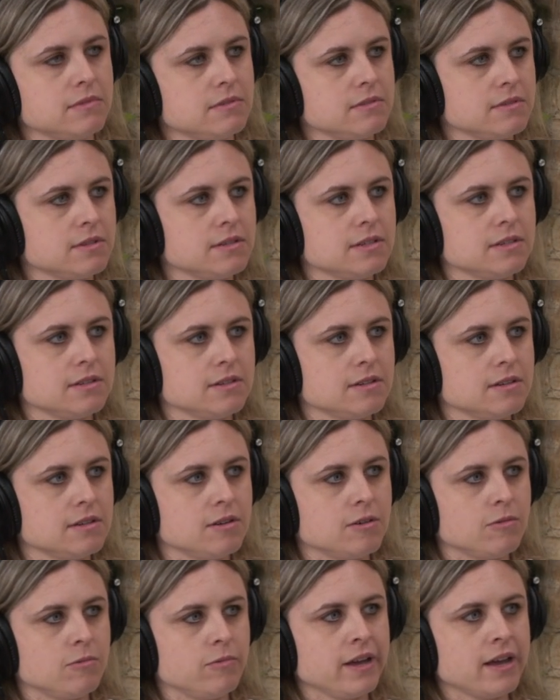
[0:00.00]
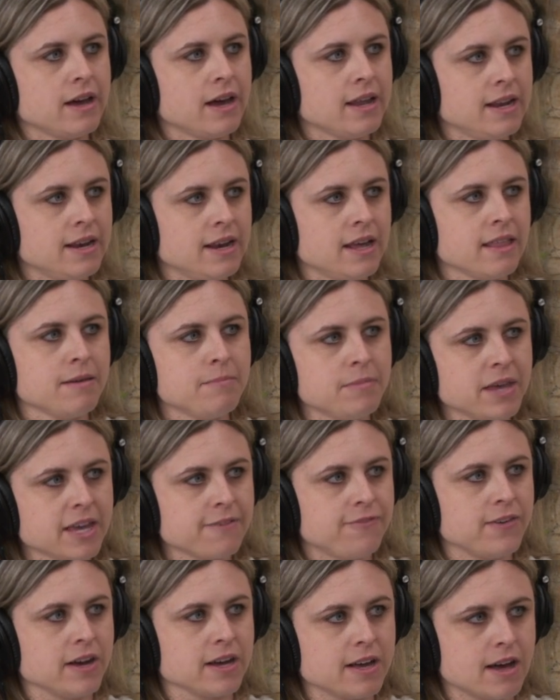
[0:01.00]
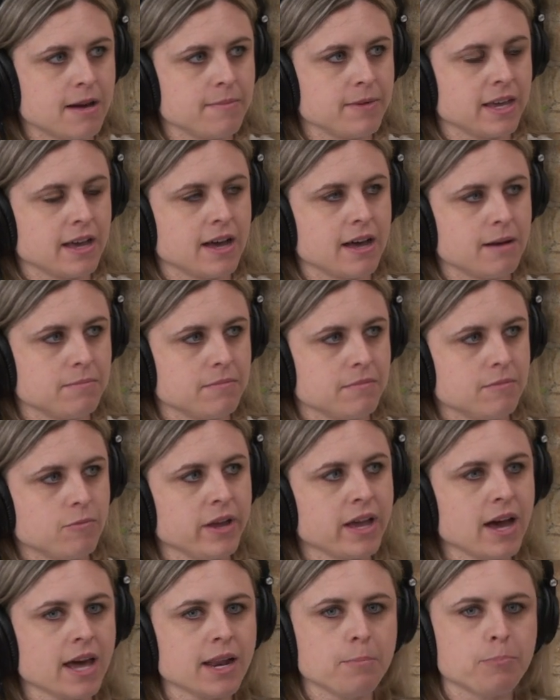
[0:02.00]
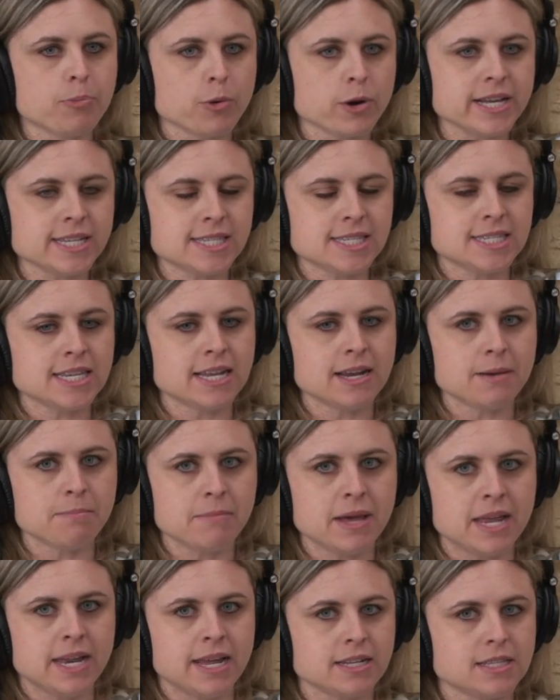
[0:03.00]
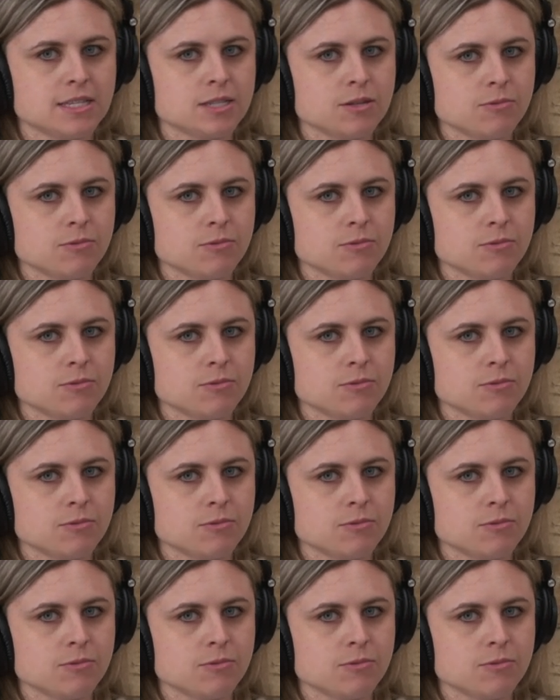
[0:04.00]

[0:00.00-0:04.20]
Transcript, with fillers: That's part of the Jewish. We got another mikvah well, coming boga. up. We got a bris in a minute.